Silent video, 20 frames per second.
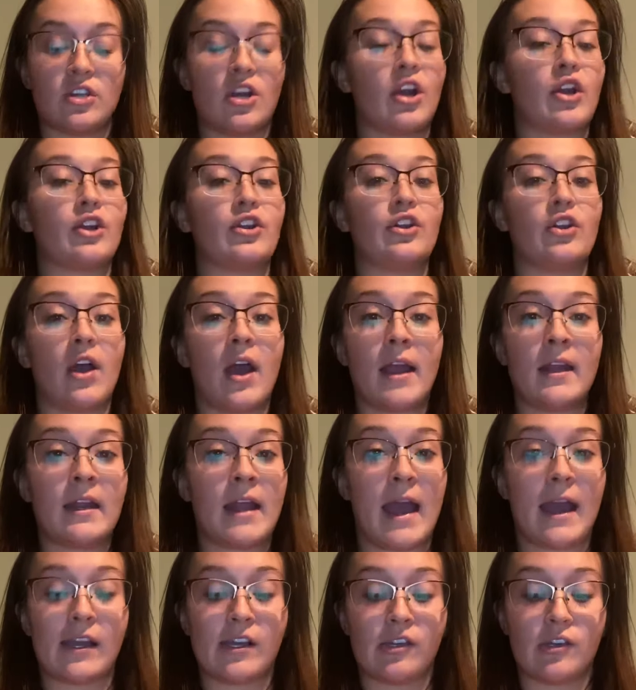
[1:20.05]
are not an
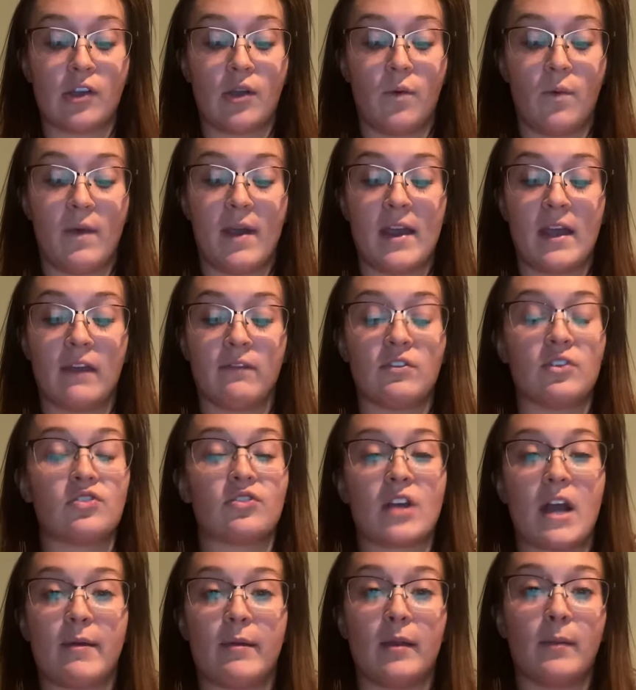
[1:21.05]
accurate way of
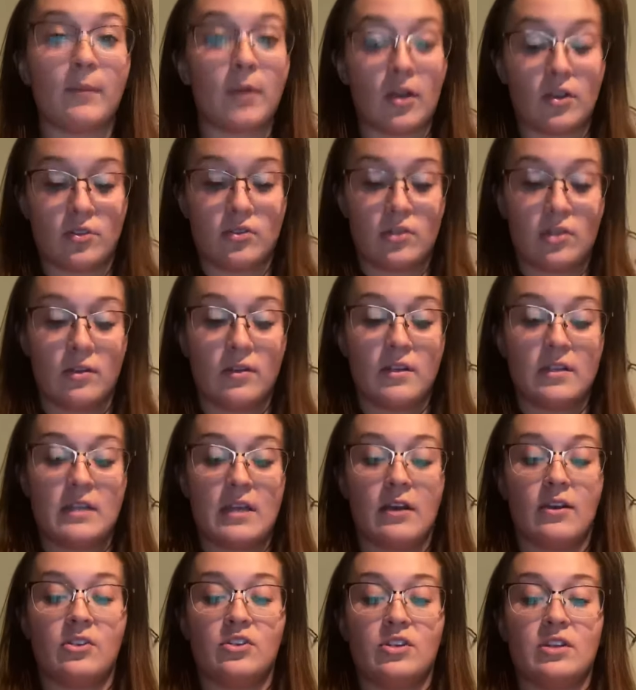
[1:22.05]
describing personal
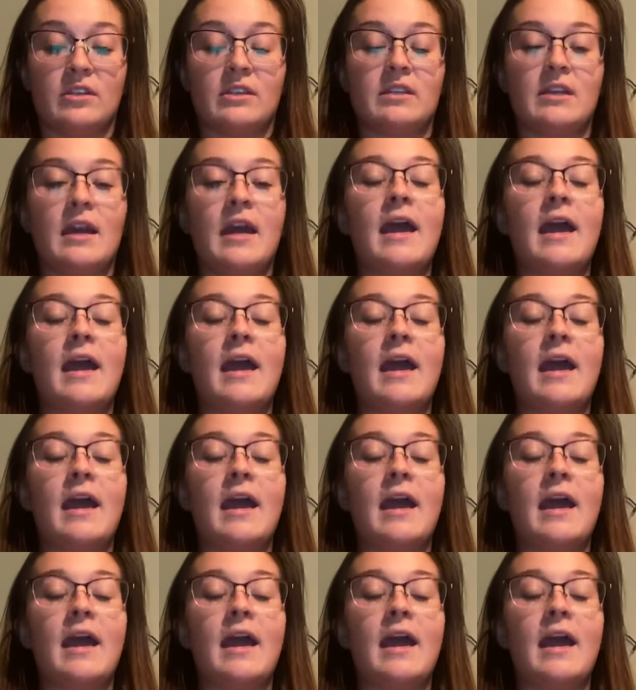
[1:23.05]
intelligence